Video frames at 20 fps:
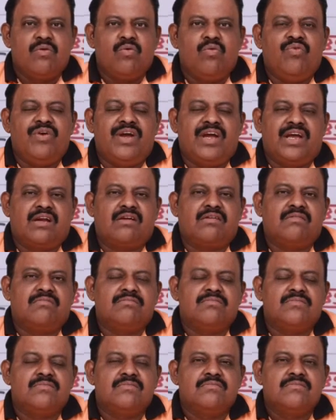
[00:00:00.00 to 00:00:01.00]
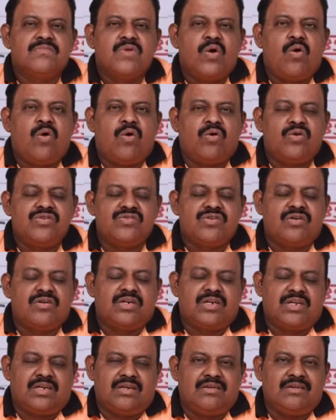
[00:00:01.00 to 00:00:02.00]
where
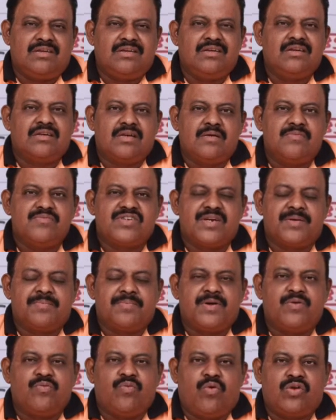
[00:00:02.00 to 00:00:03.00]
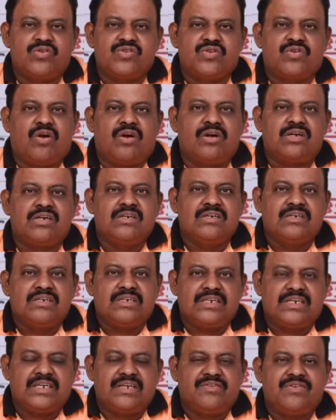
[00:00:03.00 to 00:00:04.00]
horizontal income statement was not
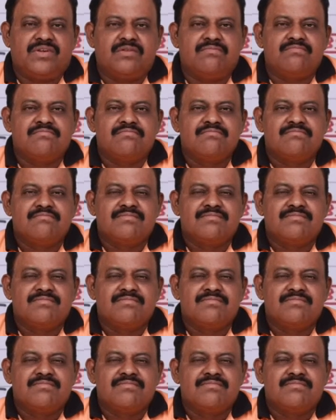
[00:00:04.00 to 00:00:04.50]
given.